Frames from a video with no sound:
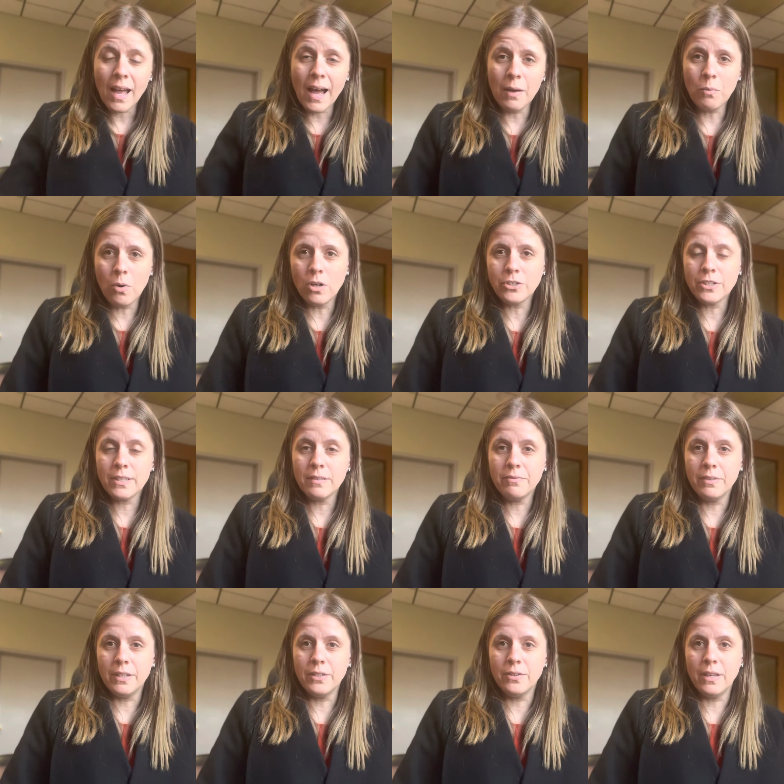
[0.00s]
watched a
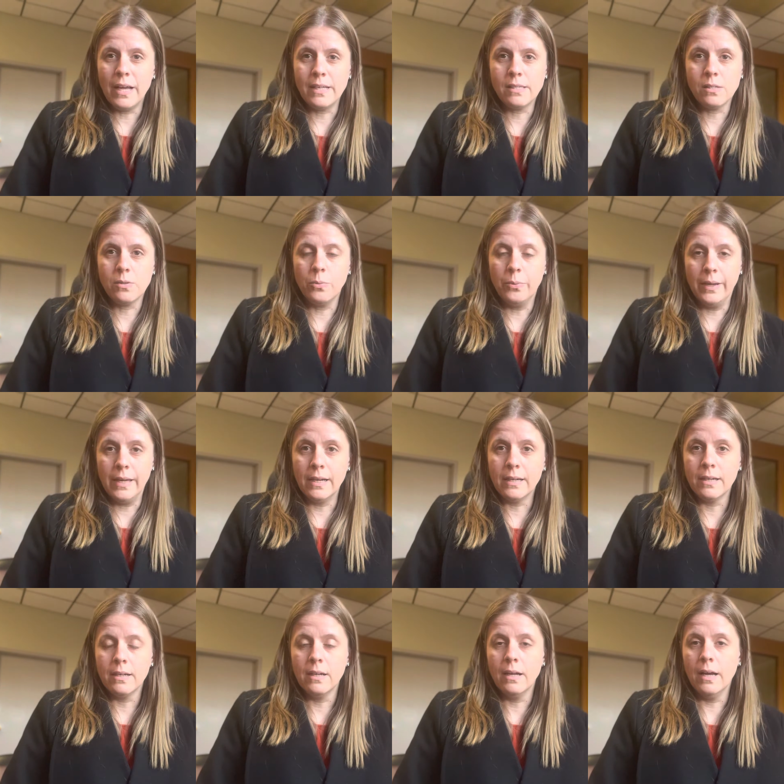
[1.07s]
video last week
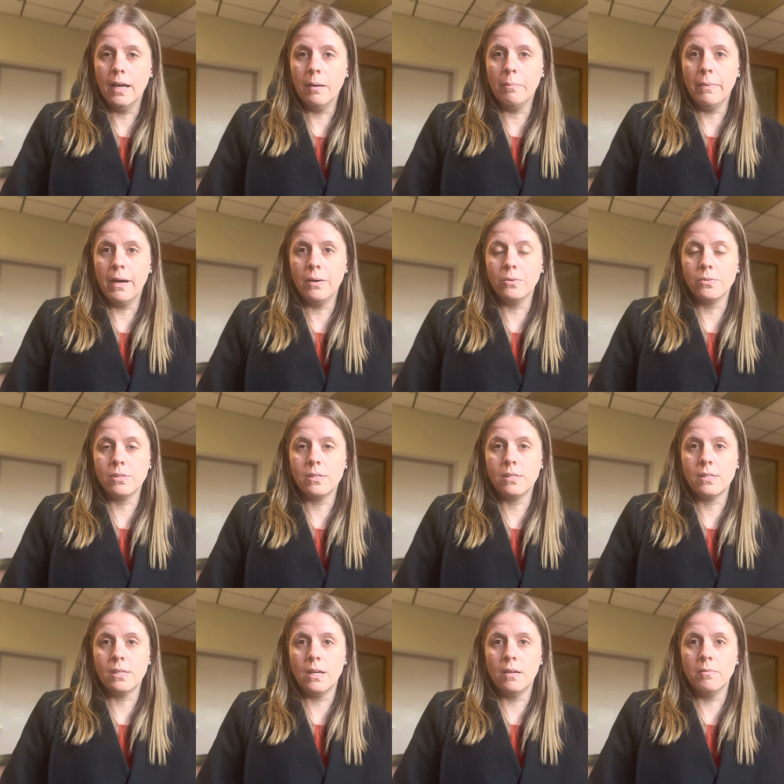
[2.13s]
about
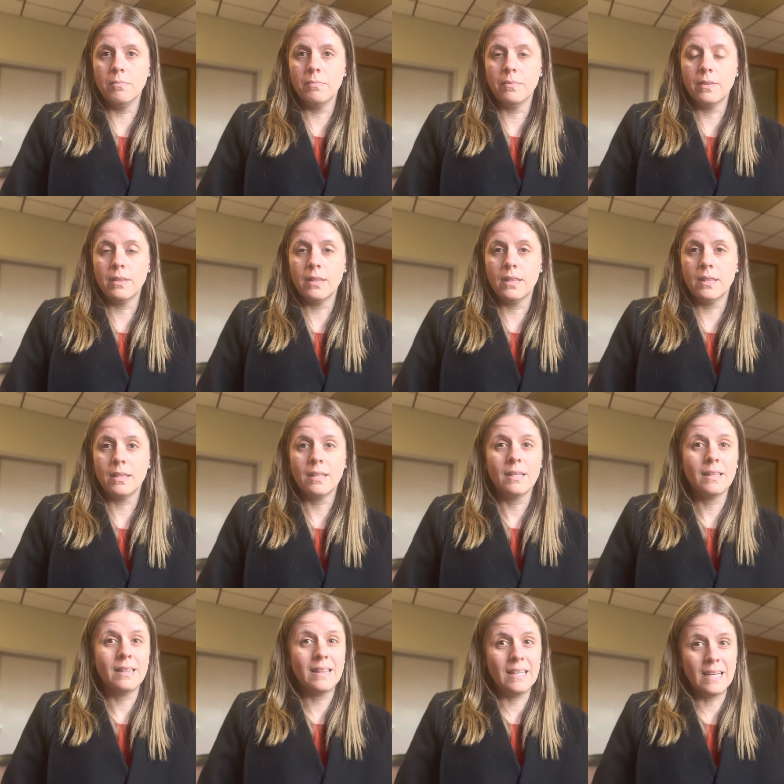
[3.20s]
some
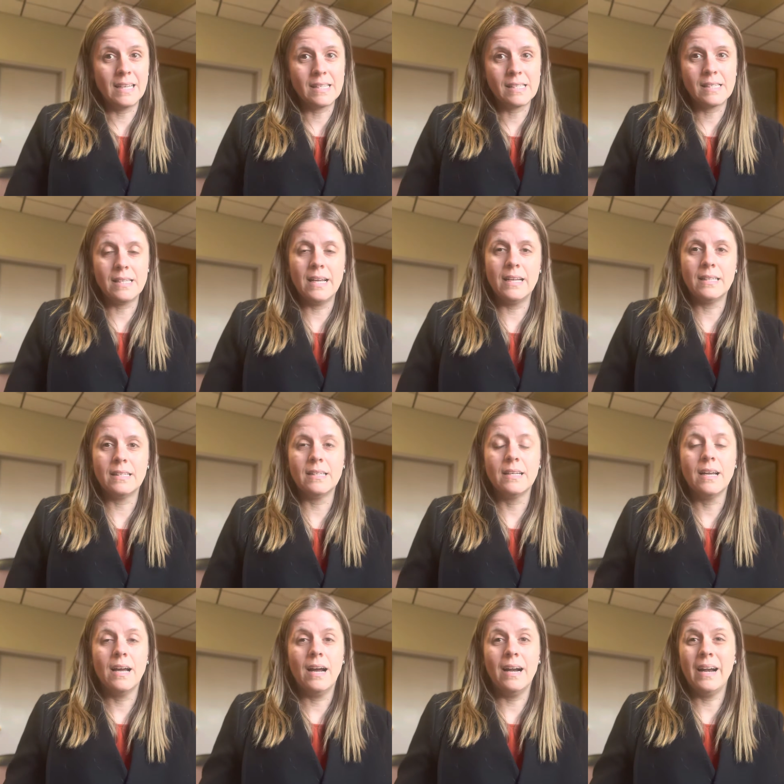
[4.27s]
things that
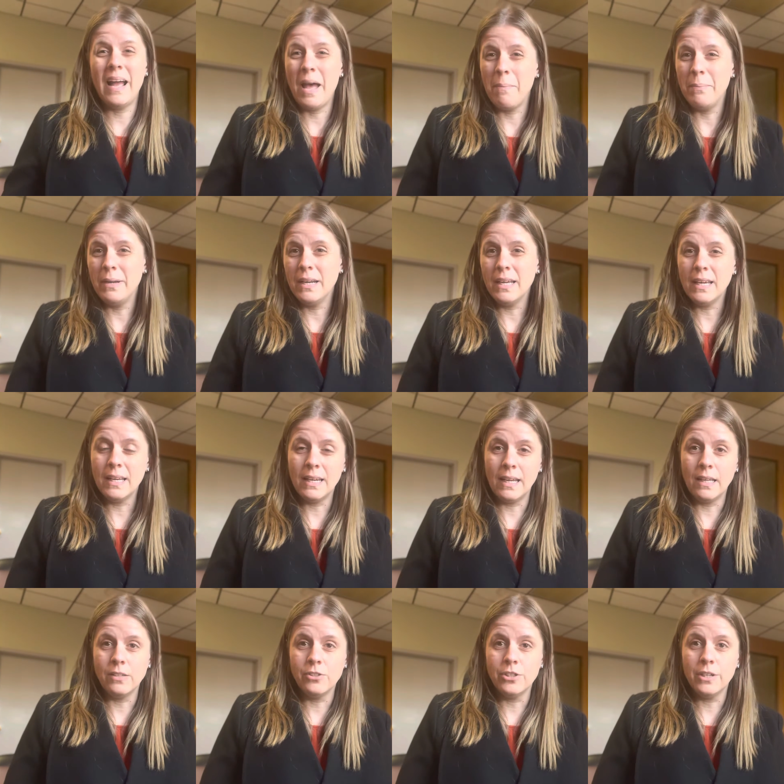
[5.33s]
are happening in
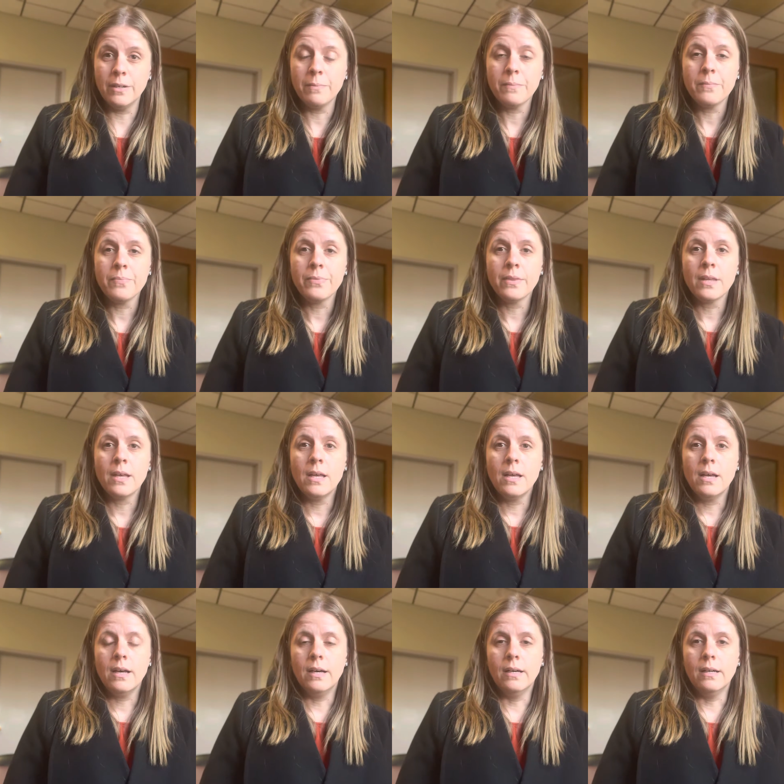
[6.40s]
India,
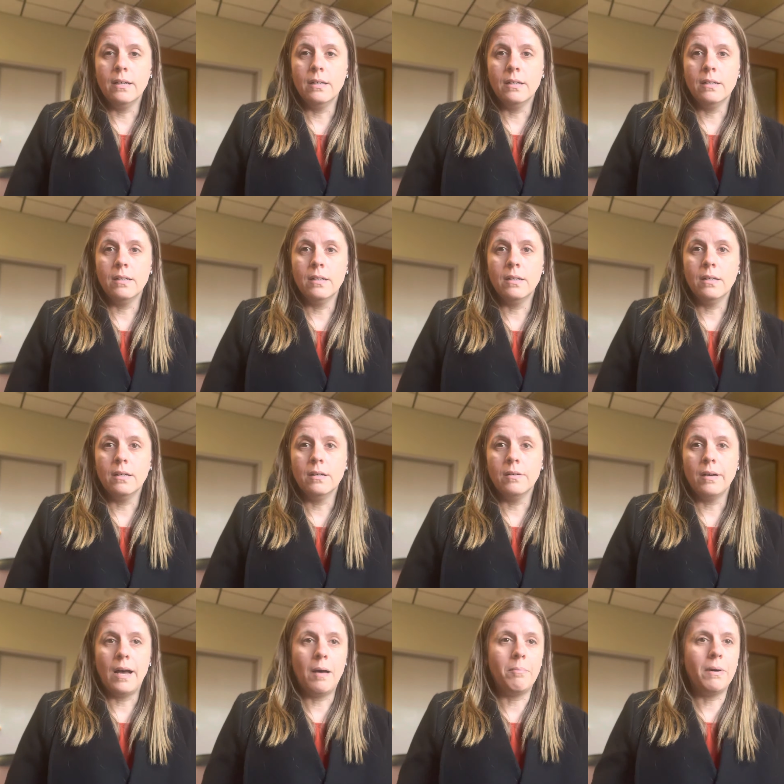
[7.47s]

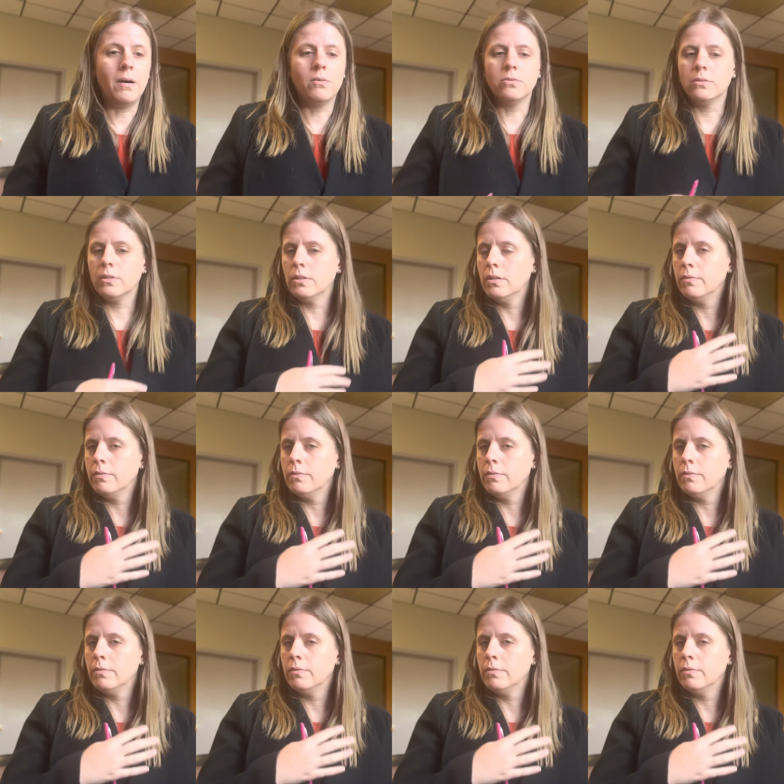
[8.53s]
about